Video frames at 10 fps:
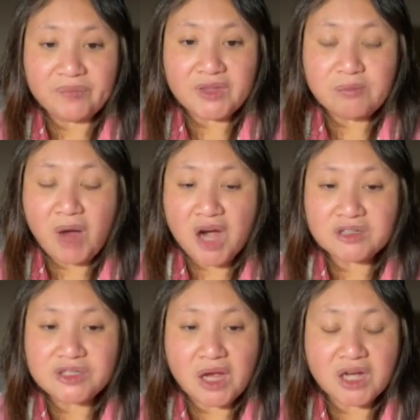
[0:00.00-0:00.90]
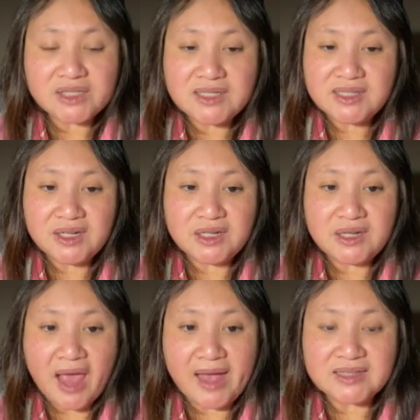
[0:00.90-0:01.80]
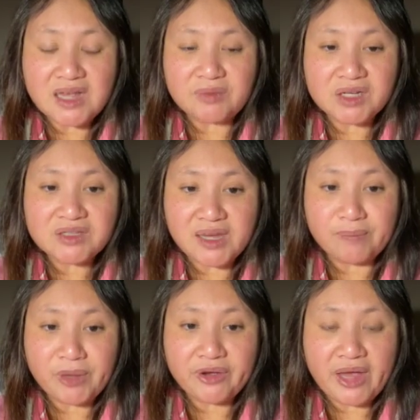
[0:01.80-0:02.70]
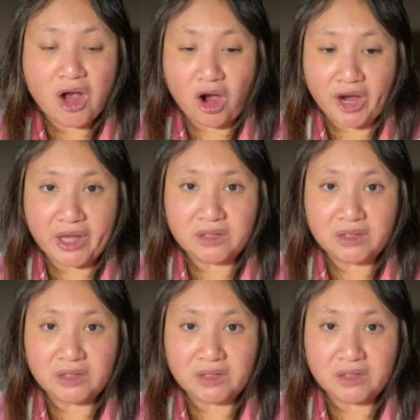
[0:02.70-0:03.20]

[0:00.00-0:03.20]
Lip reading: the models are considered as contemporary art.